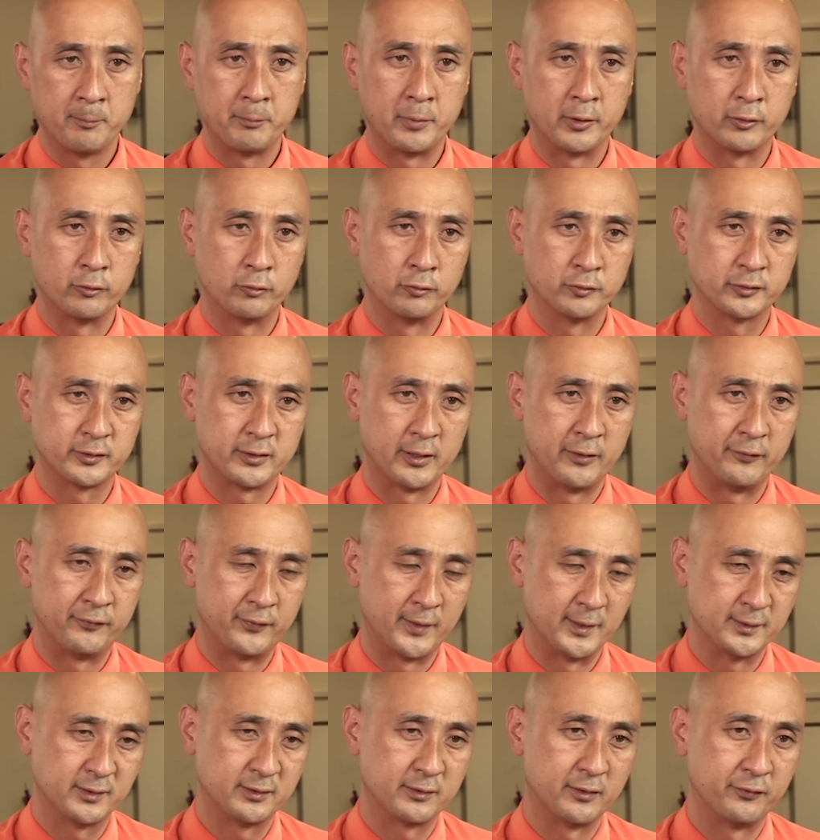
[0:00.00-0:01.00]
but also
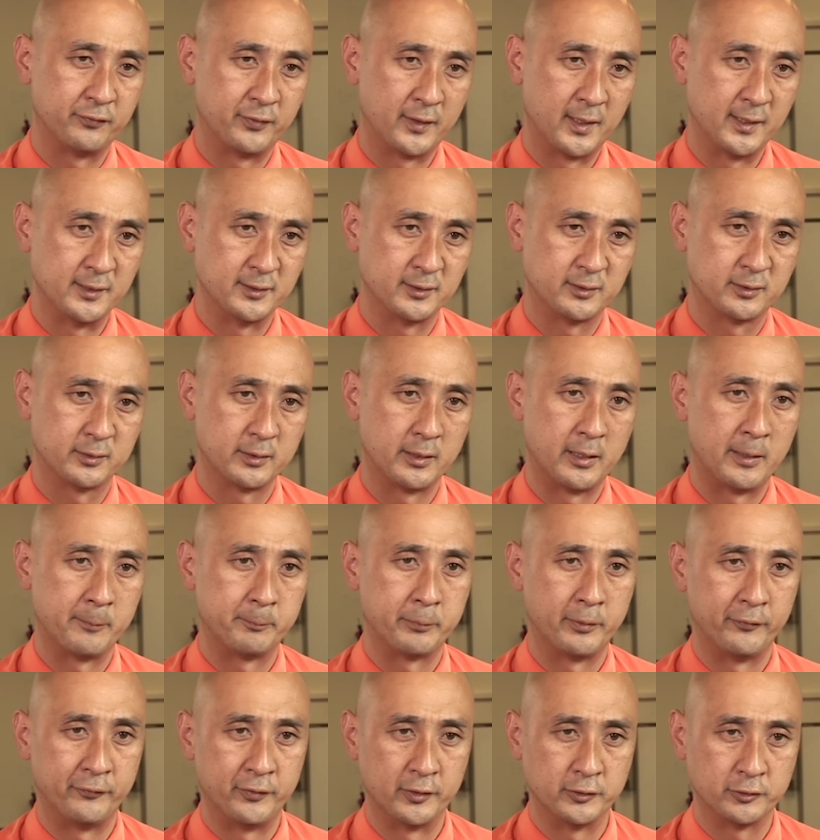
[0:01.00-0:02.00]
face-to-face
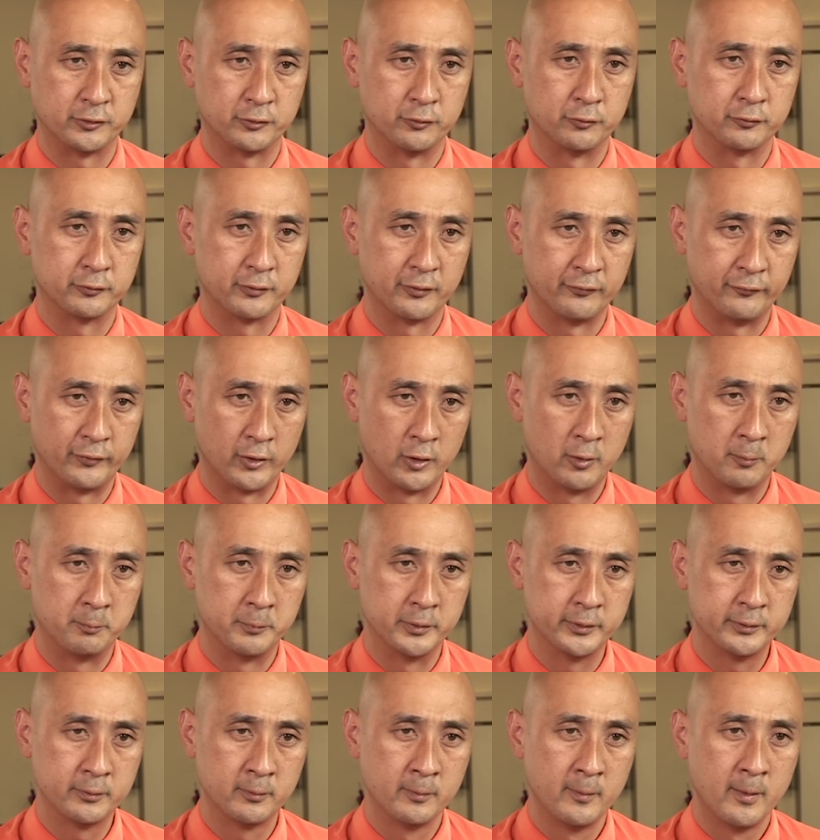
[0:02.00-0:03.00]
professional
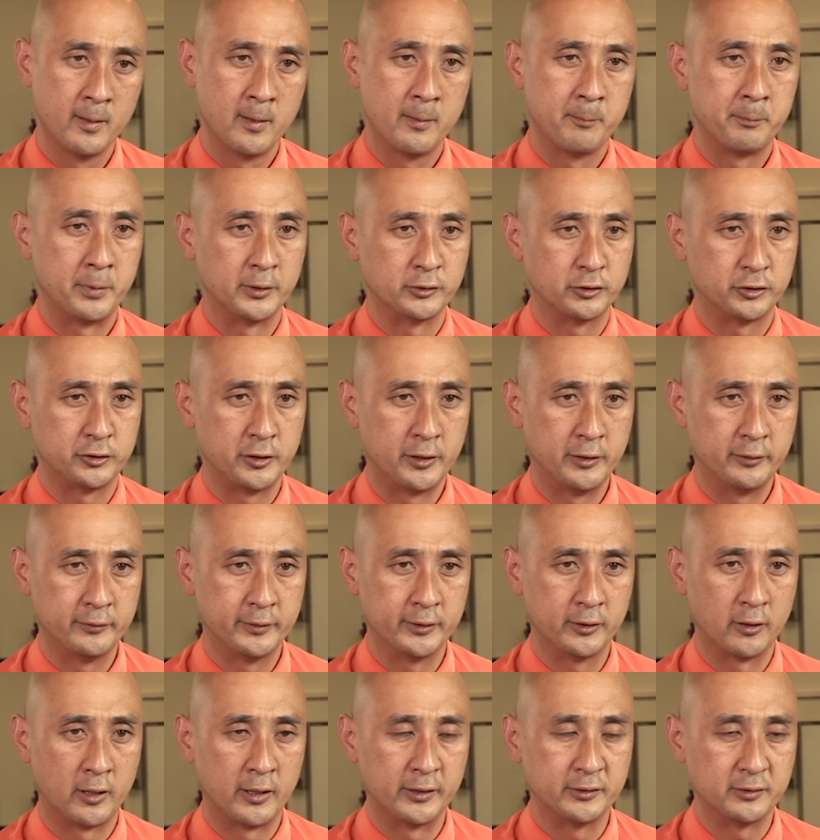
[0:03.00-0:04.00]
development, but
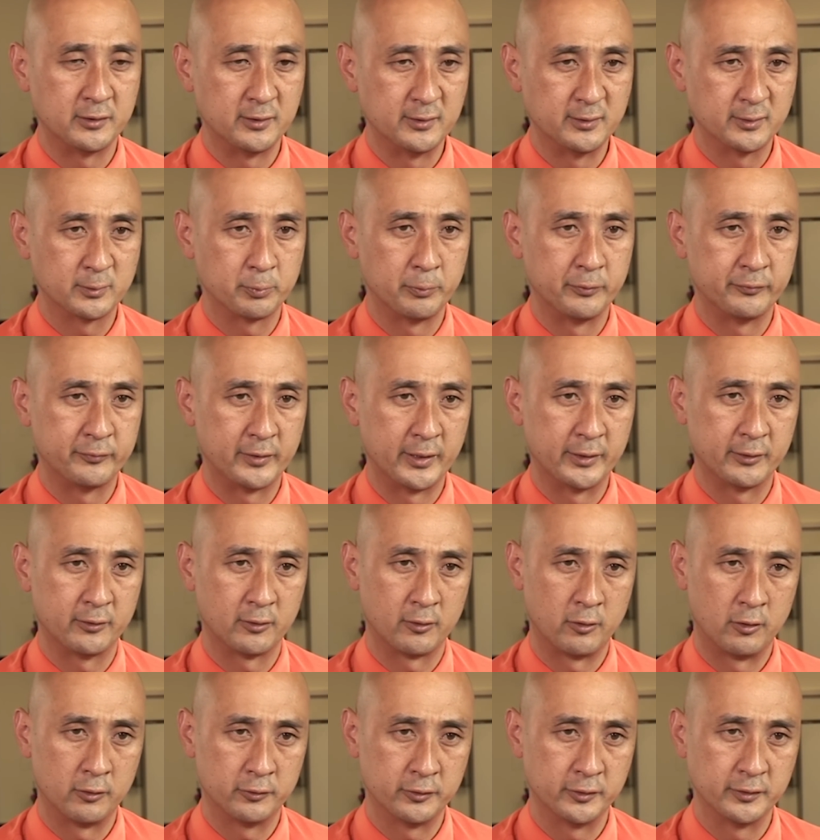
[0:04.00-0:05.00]
sharing ideas with their
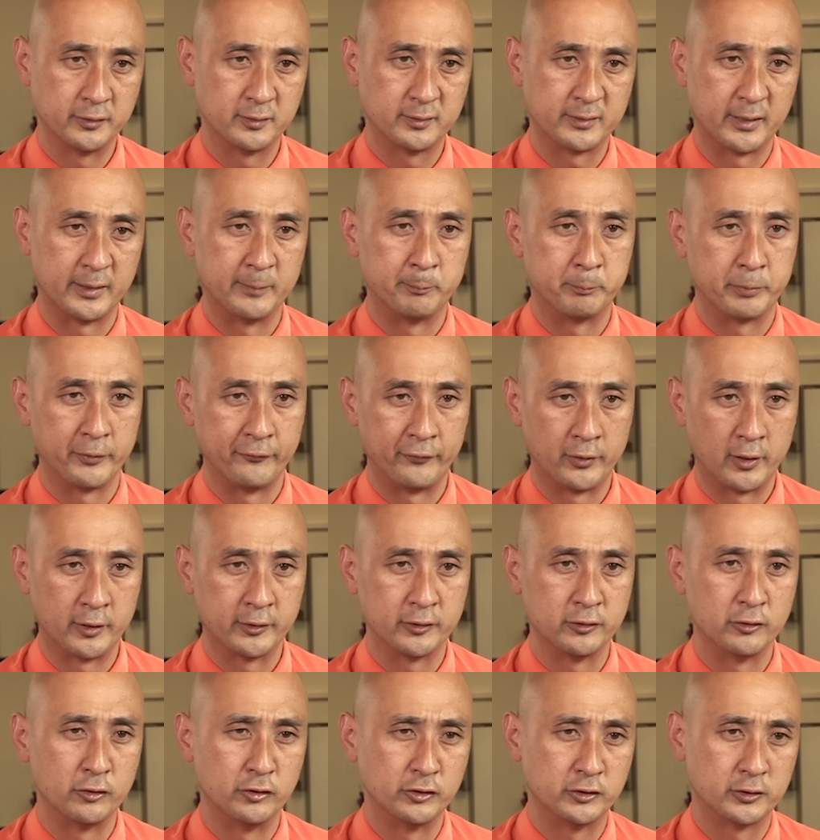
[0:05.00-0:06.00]
colleagues and
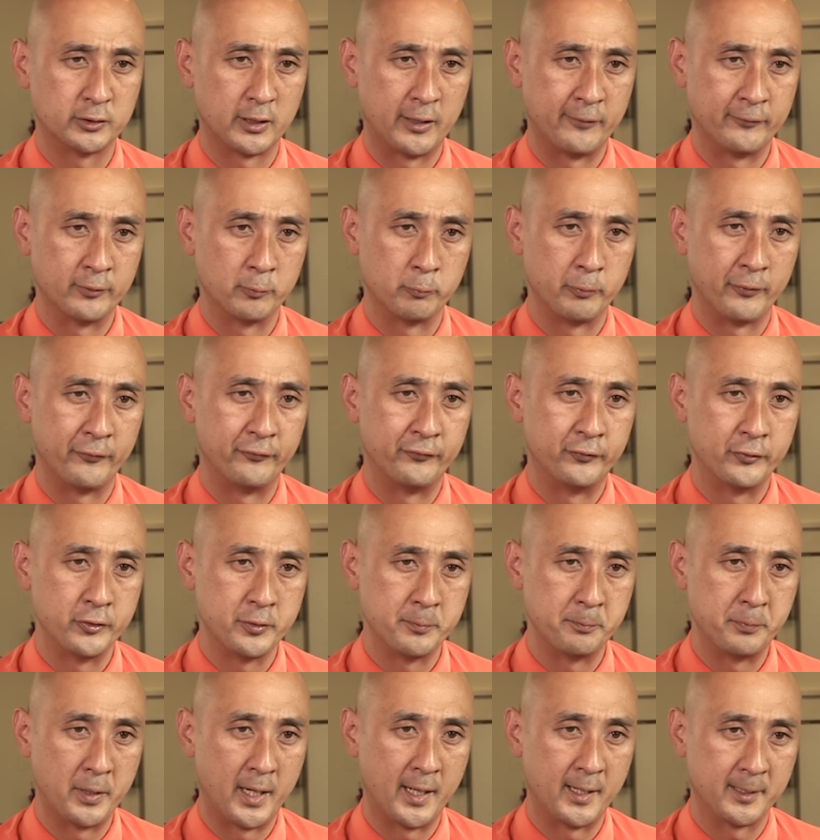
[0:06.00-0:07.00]
providing each other with
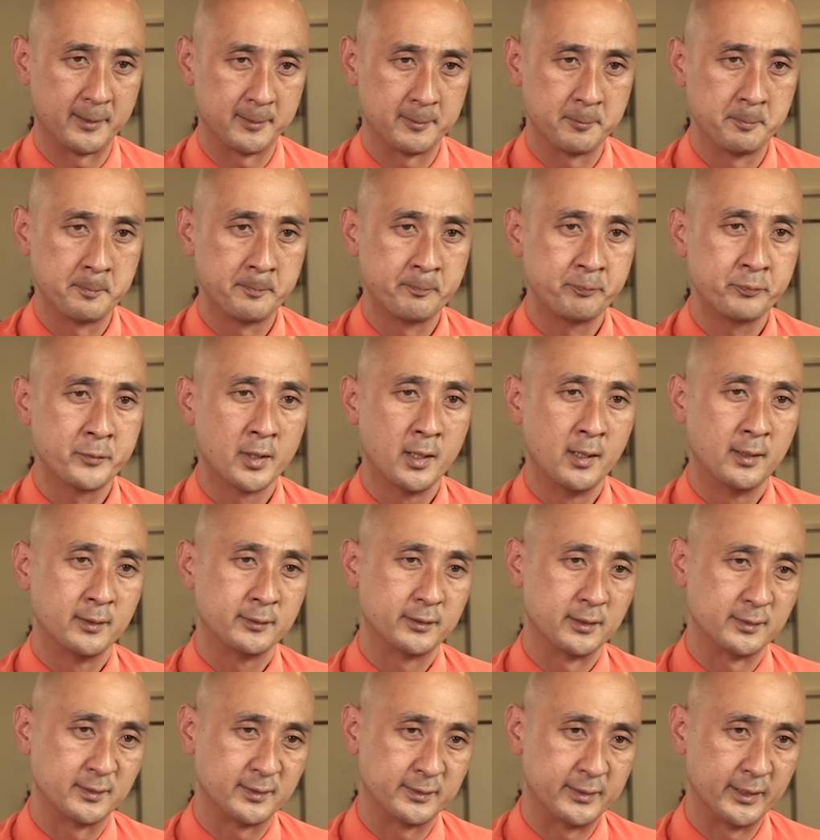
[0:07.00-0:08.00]
feedback.
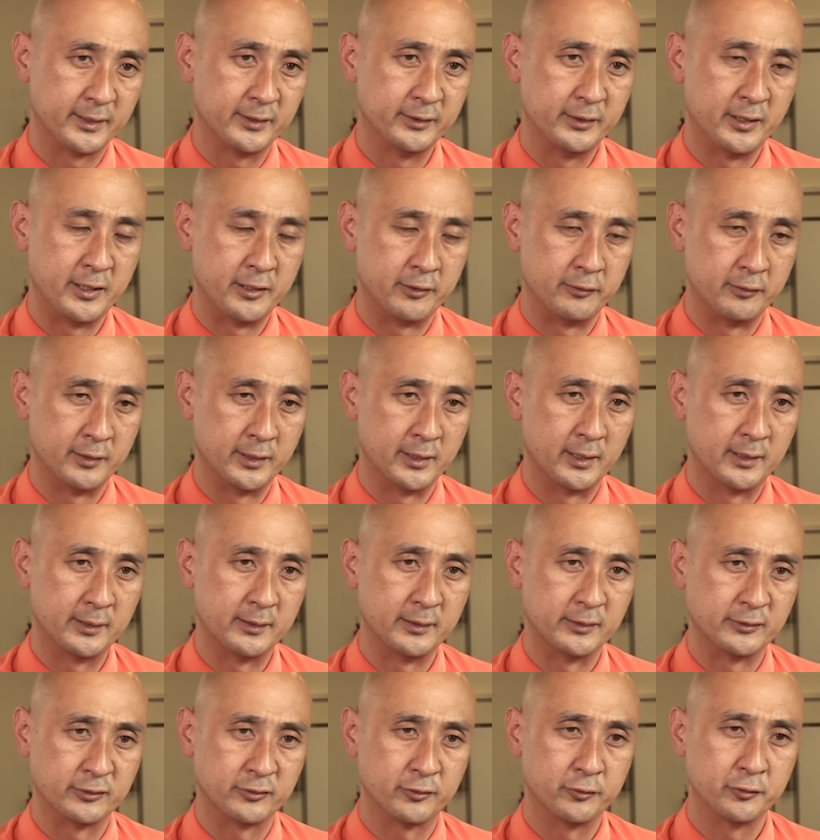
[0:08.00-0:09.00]
The second area
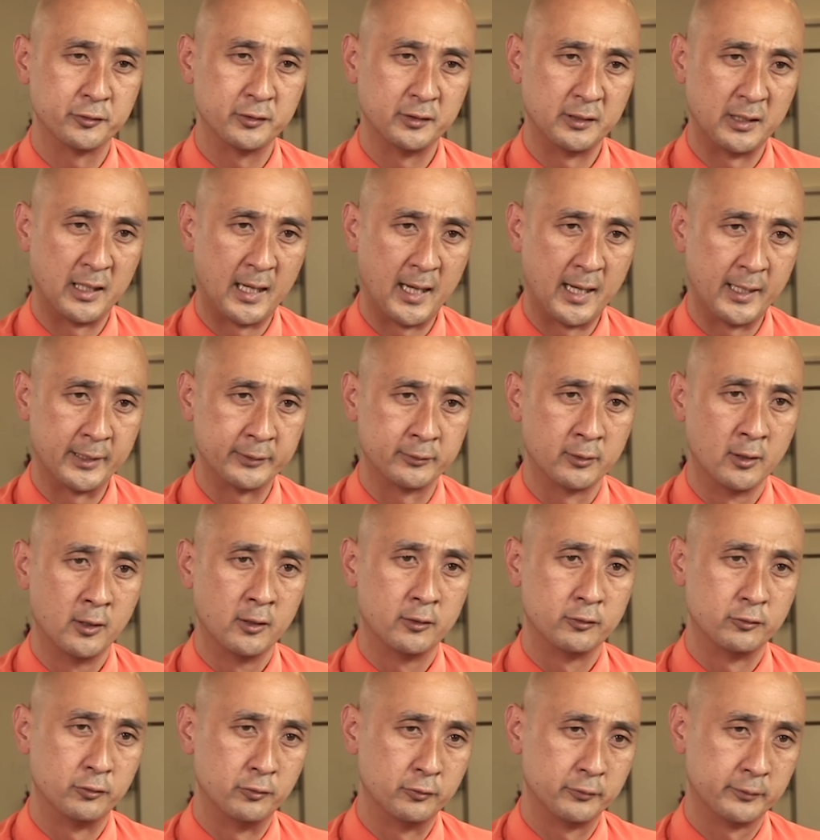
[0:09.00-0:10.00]
is looking at
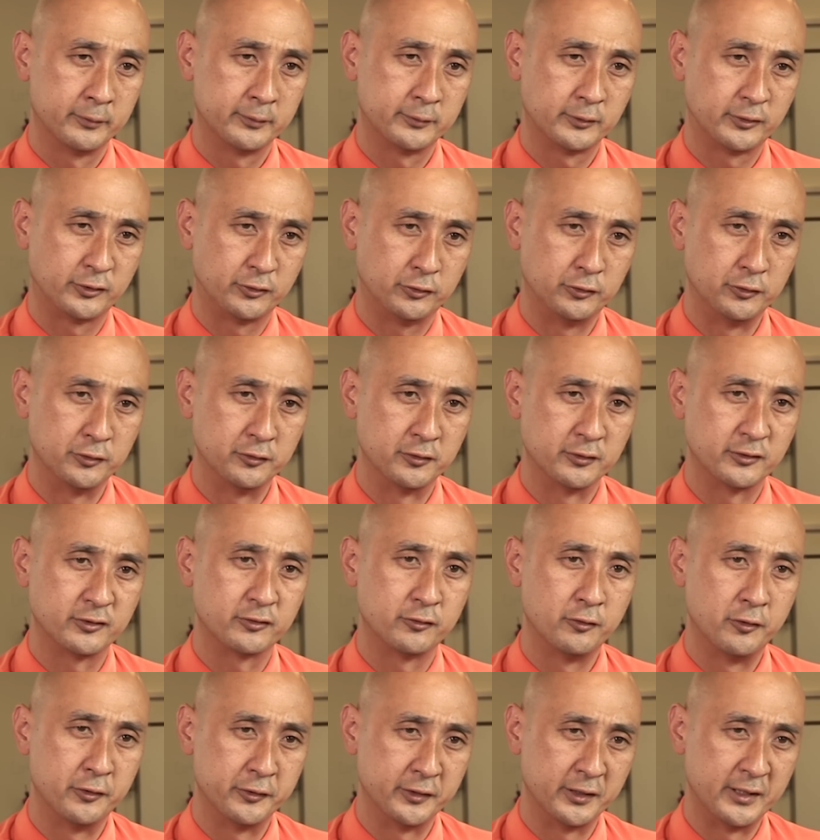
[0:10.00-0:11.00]
students
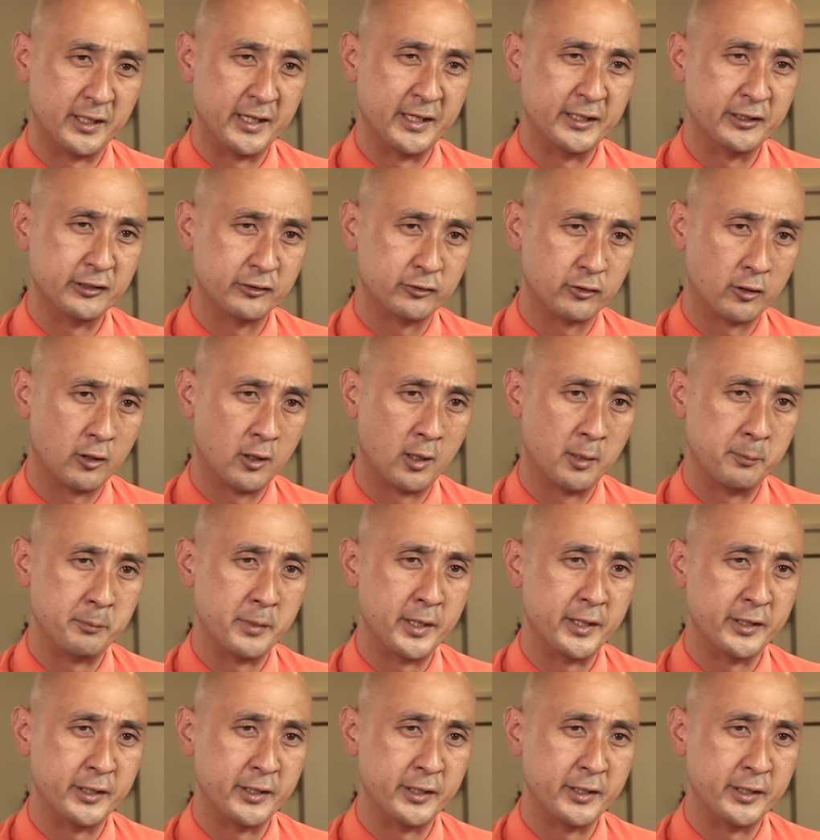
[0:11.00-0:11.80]
learning anytime,